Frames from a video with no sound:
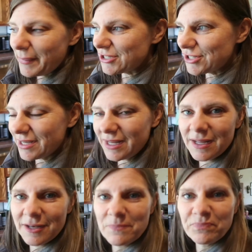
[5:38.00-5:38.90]
I mentioned
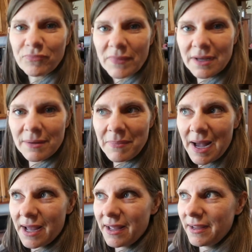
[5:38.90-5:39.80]
in
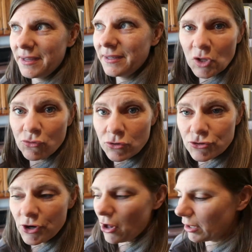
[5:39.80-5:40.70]
my
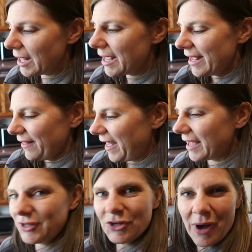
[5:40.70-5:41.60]
grocery haul
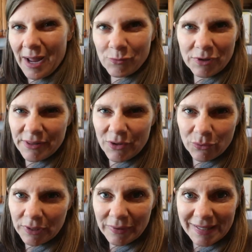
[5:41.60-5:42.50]
that, you know, I'm really the
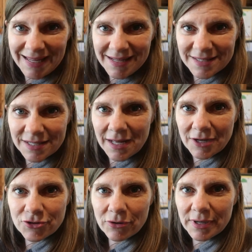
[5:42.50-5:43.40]
only one that eats
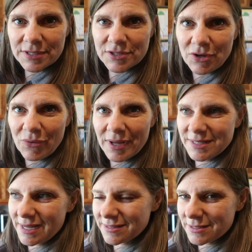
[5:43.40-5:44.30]
cilantro, and so
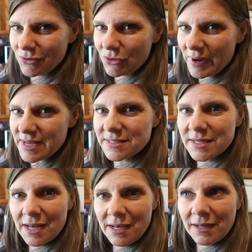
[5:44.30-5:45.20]
it tends to go to
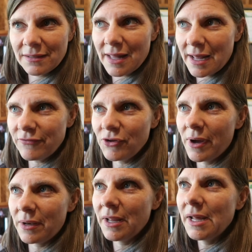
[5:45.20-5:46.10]
waste. And a lot of
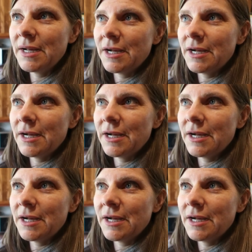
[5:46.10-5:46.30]
you had